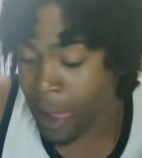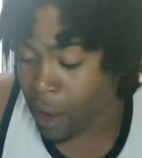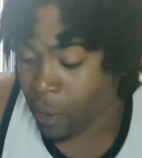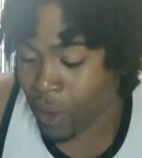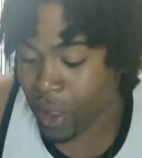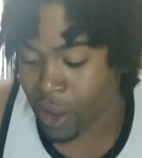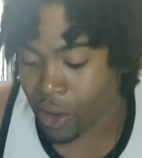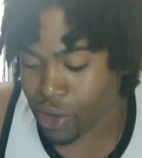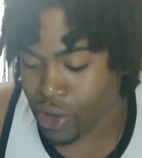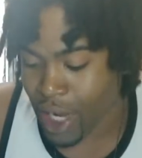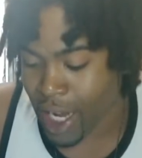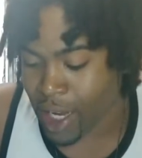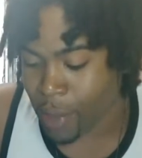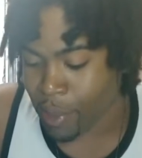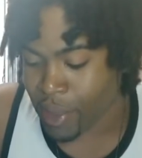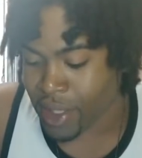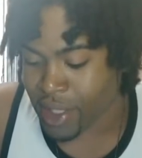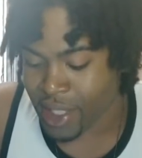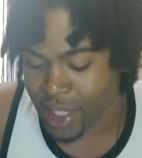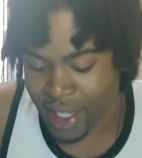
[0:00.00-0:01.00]
We don't try to
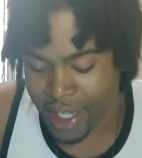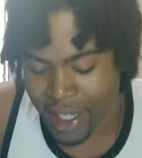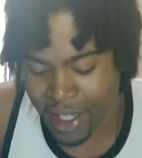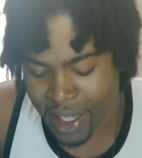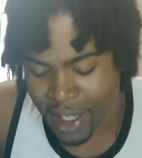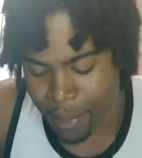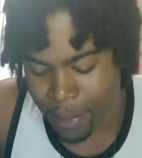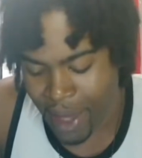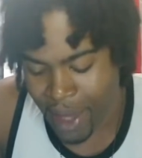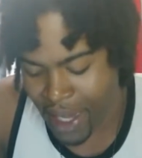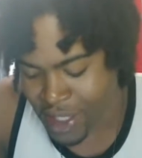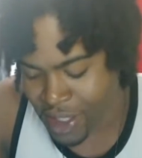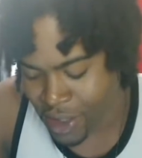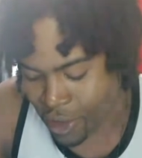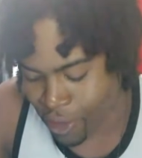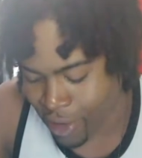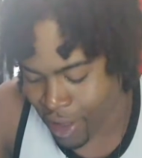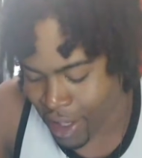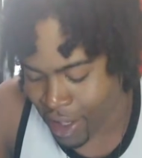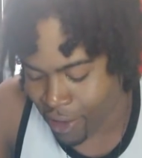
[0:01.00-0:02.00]
pretend and
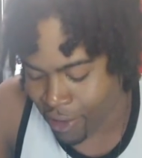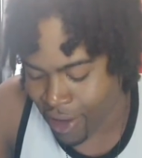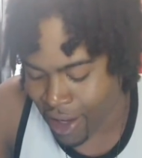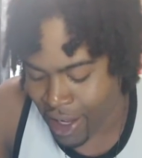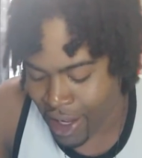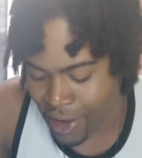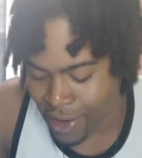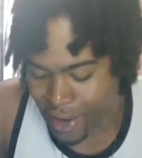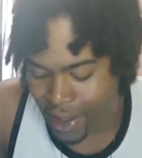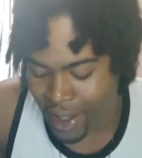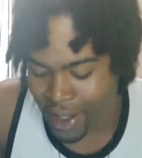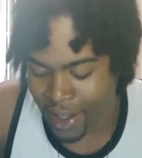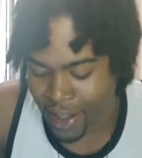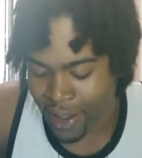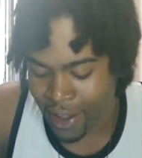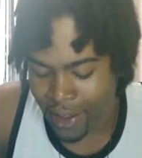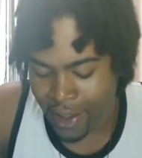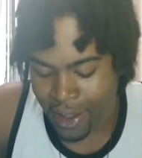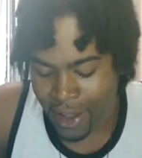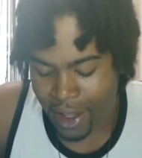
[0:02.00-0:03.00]
masquerade around
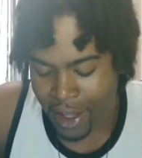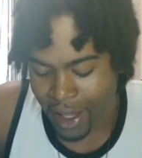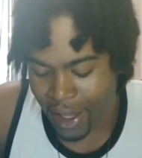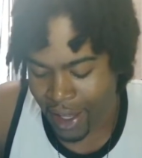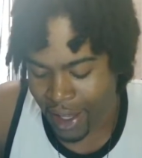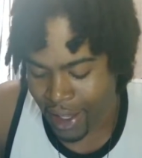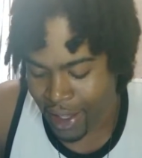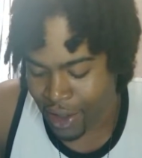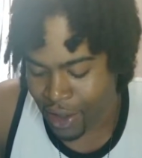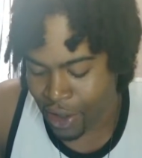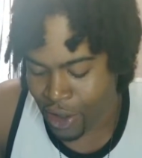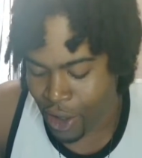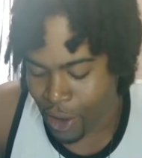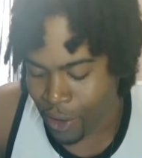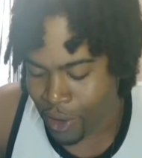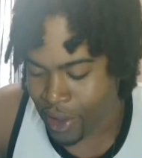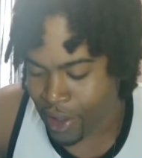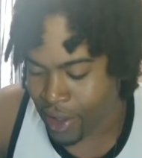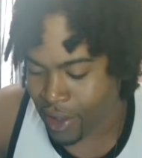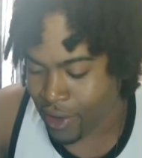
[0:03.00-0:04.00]

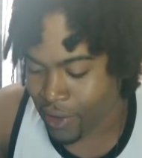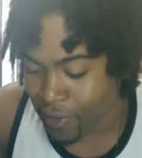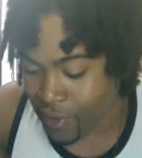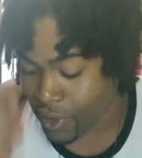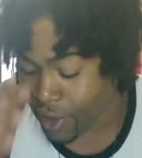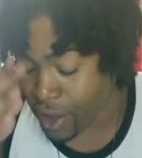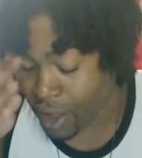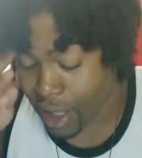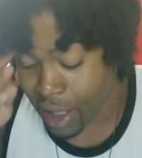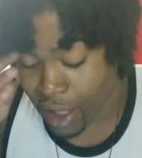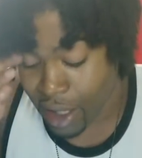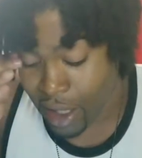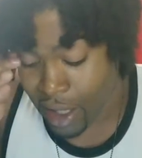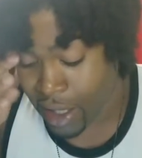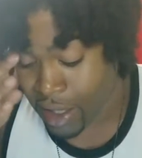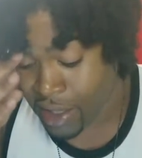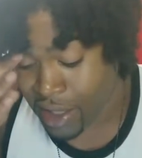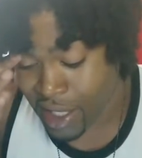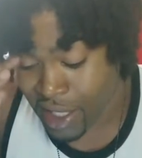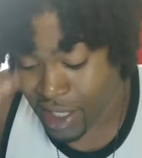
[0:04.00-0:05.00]

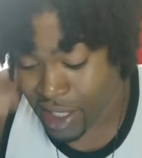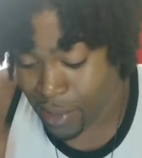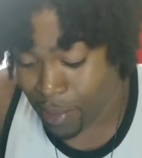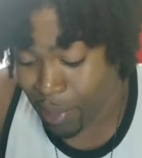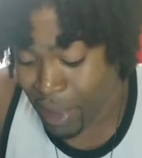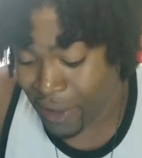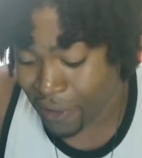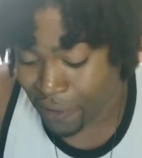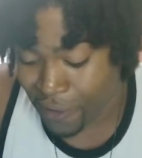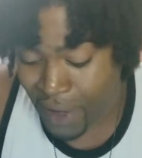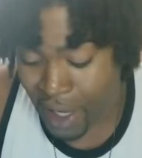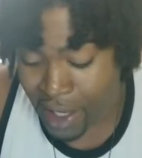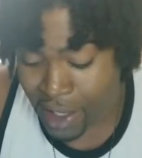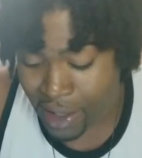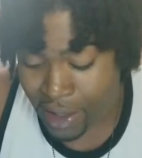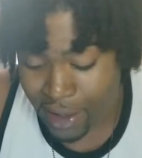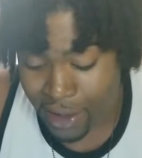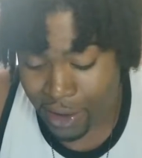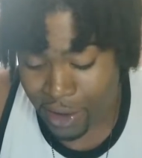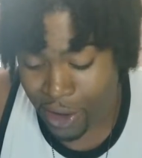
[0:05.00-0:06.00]
and just be
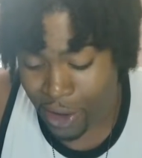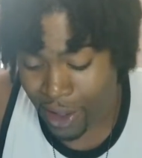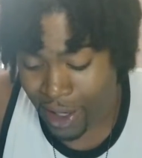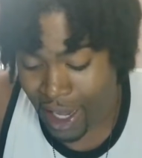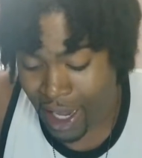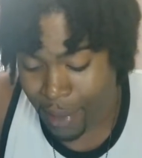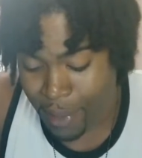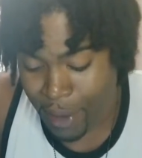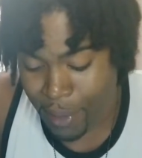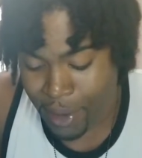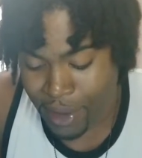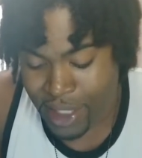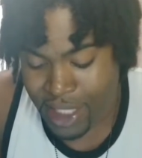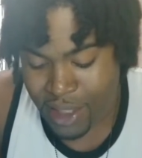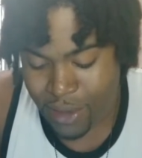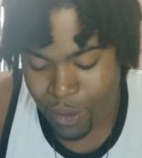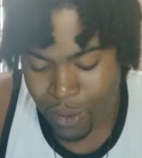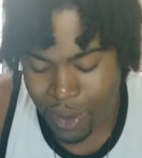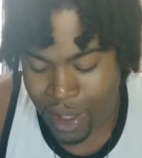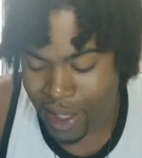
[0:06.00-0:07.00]
fake. A lot of people
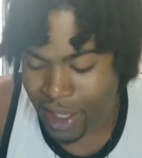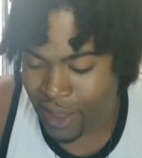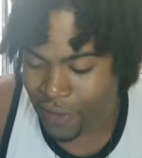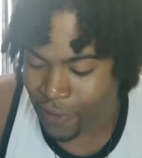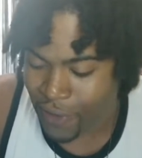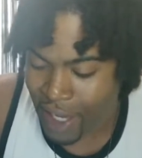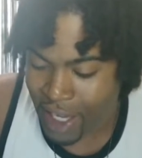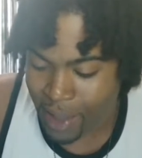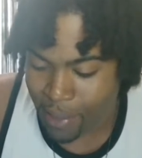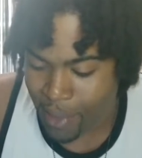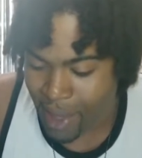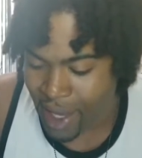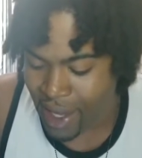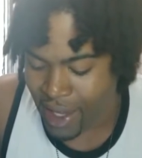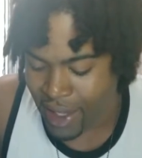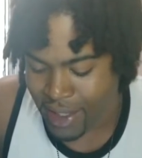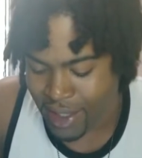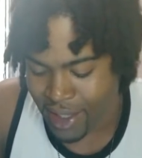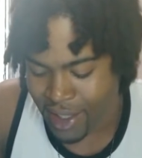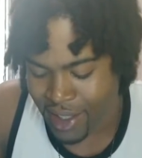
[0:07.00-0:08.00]
just wear these fake
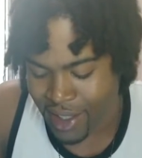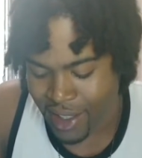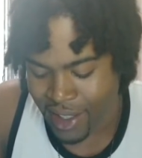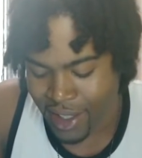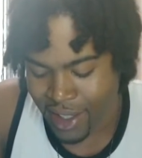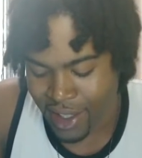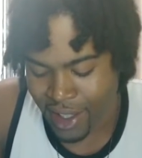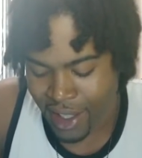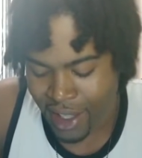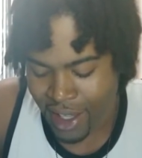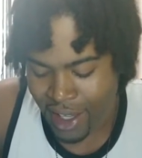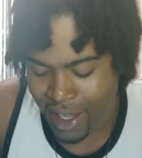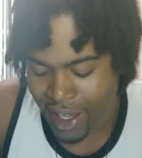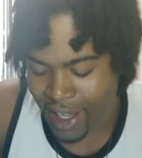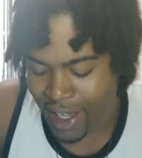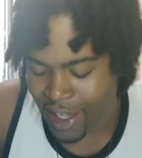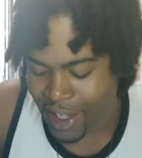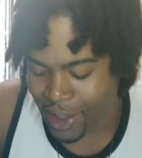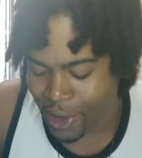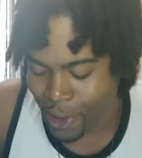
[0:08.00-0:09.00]
masks, and
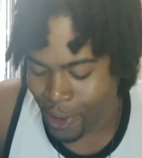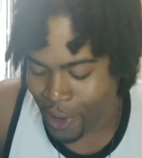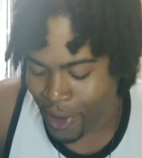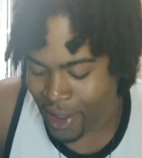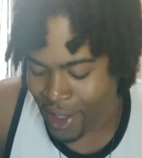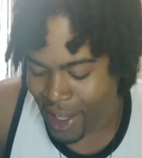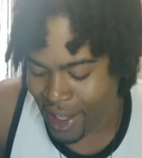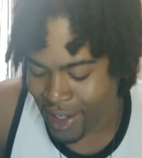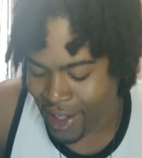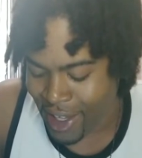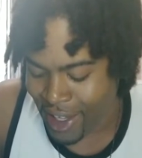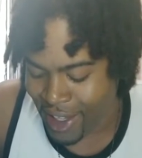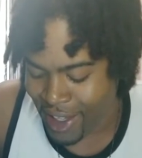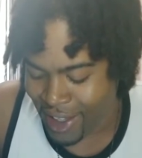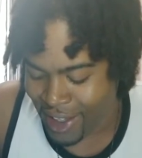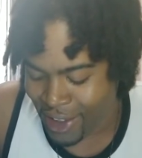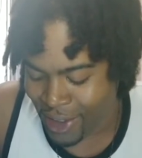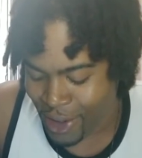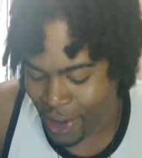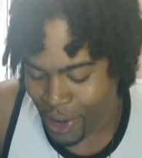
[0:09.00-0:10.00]
knowing that they,